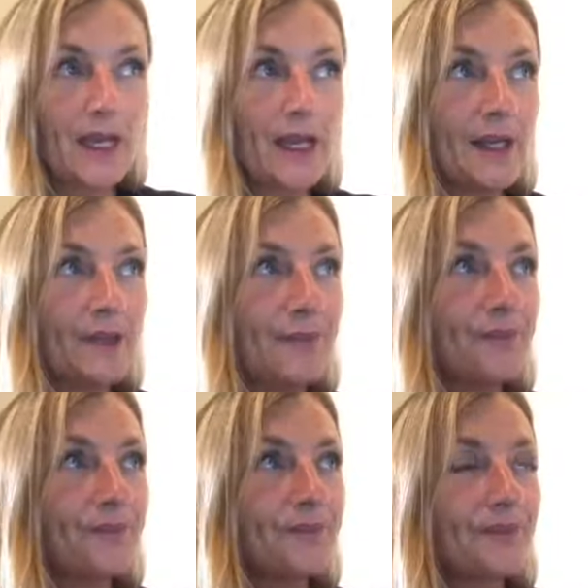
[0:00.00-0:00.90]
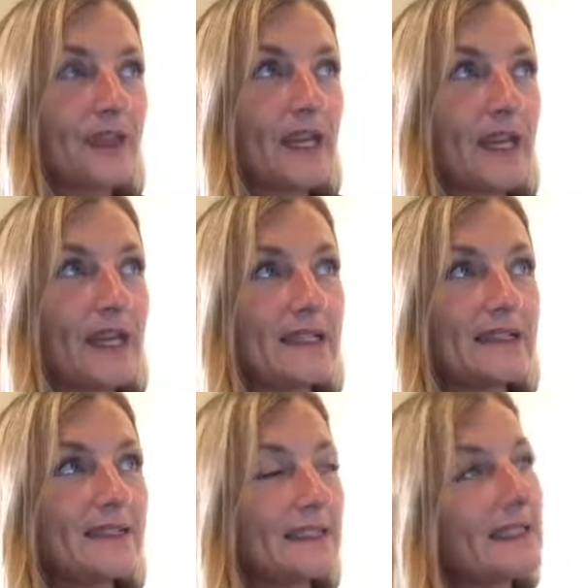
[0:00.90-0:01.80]
Um,
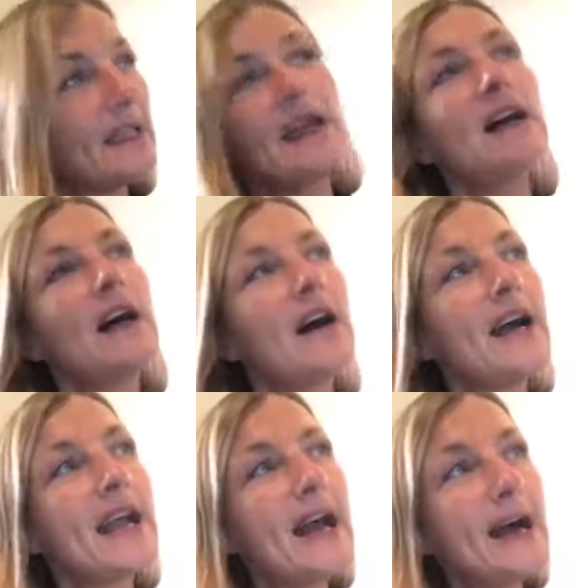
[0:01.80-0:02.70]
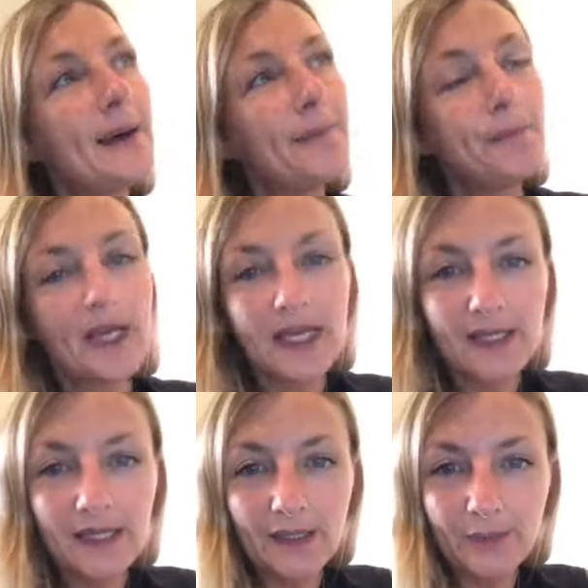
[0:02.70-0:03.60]
and I am
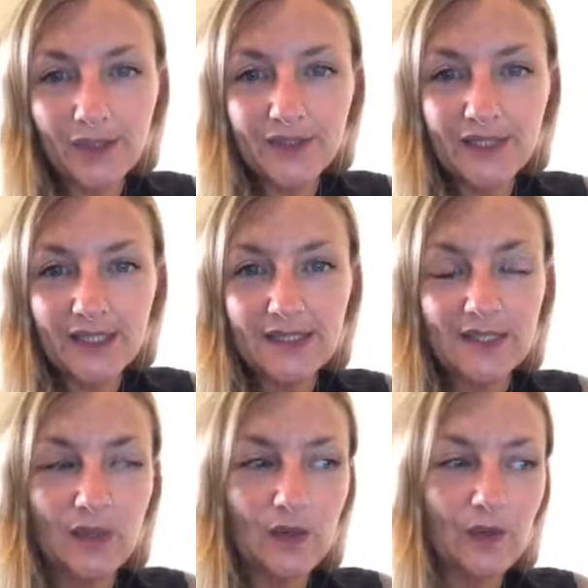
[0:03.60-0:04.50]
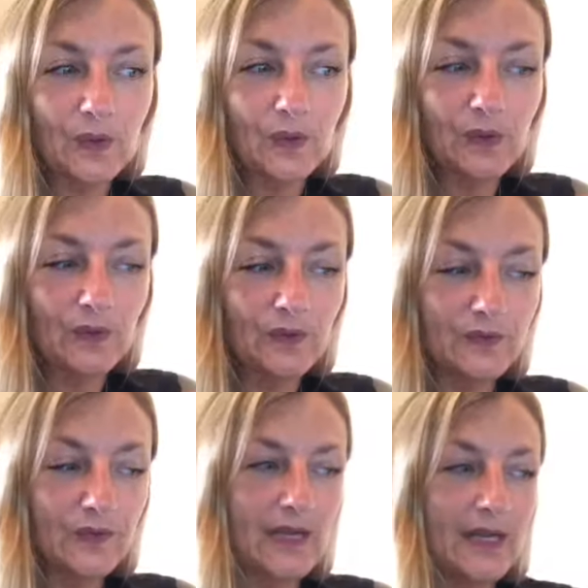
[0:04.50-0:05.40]
in the process of
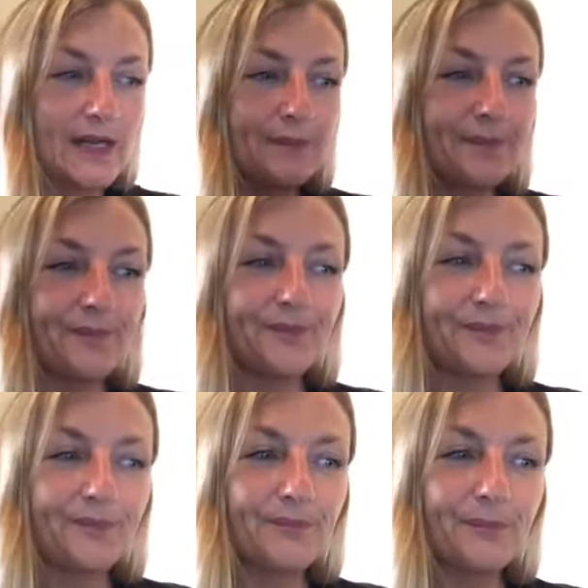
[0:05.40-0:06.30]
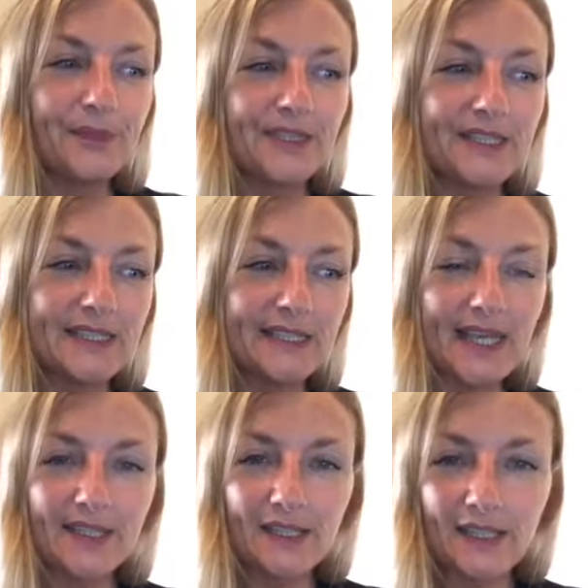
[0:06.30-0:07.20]
um, putting
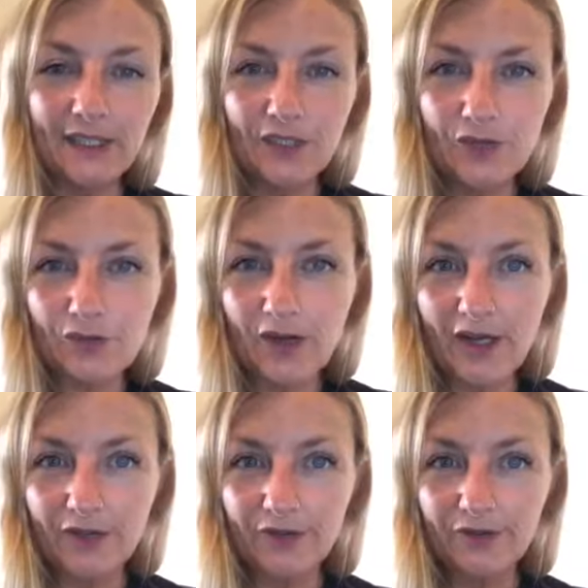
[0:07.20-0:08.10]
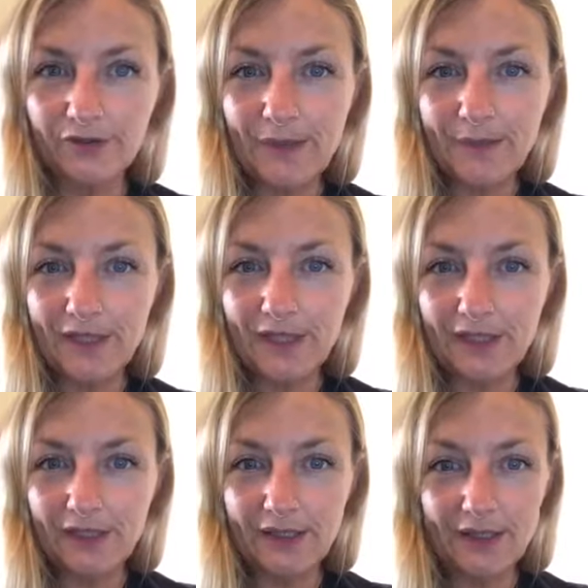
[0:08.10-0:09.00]
together like a trial
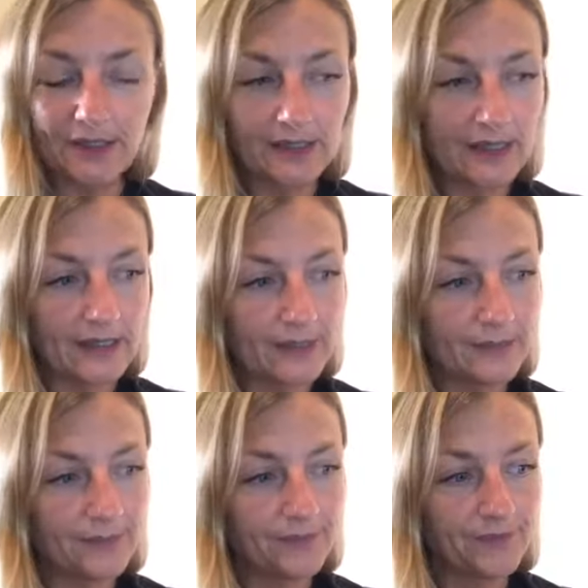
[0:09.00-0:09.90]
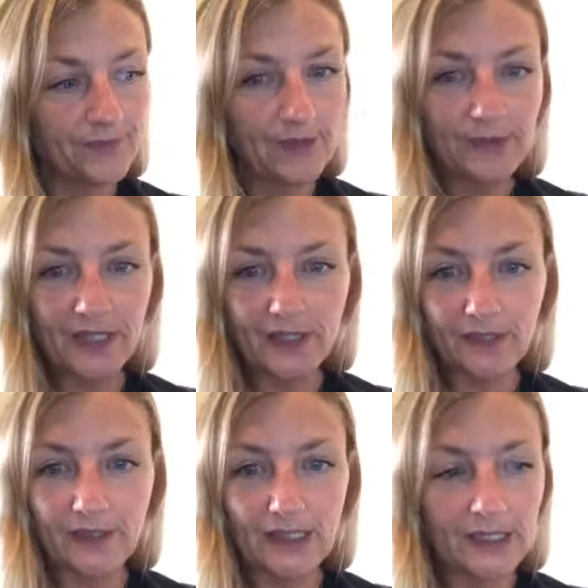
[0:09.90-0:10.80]
feminine, um, feminine
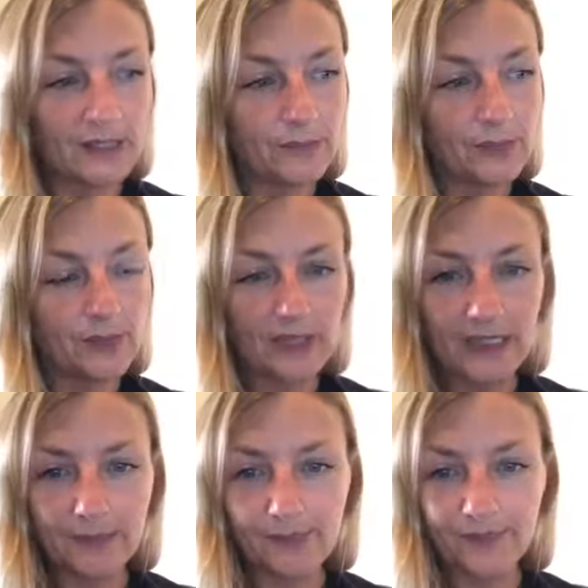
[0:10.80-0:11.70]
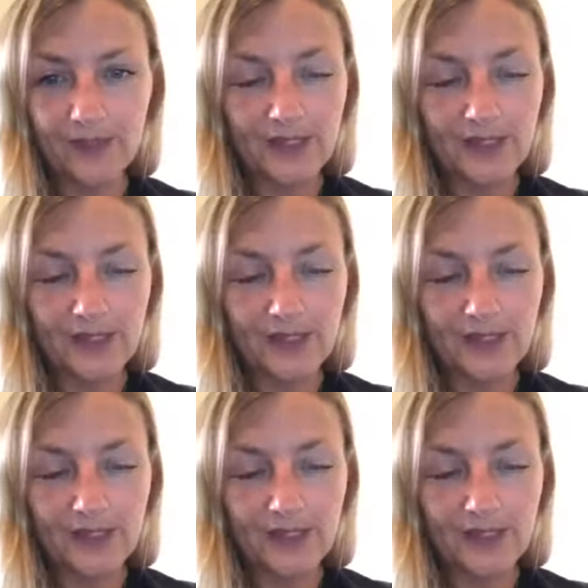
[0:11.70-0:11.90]
only boot camp